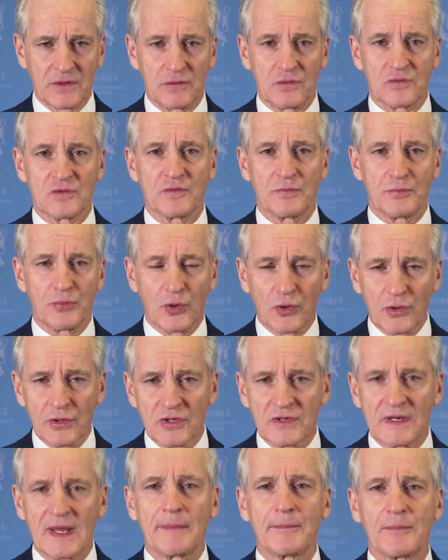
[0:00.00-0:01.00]
to
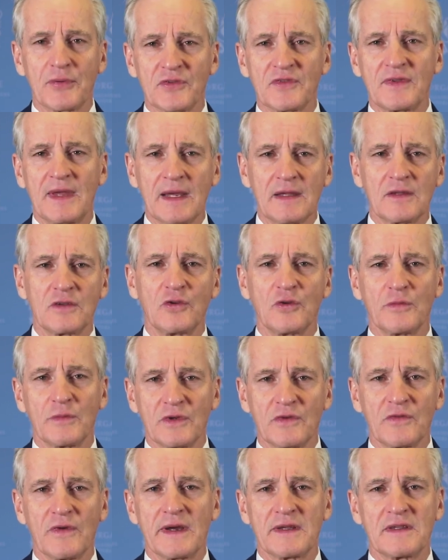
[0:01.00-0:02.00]
support and protect
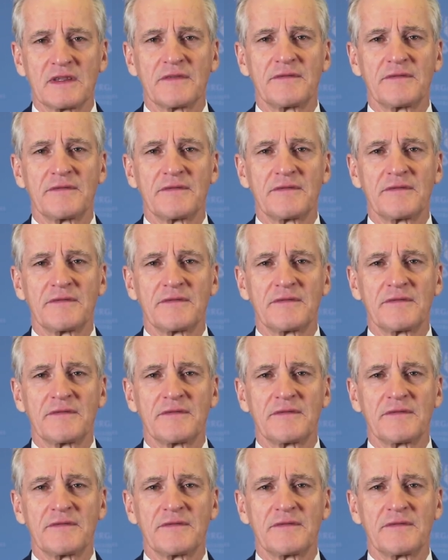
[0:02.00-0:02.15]
human rights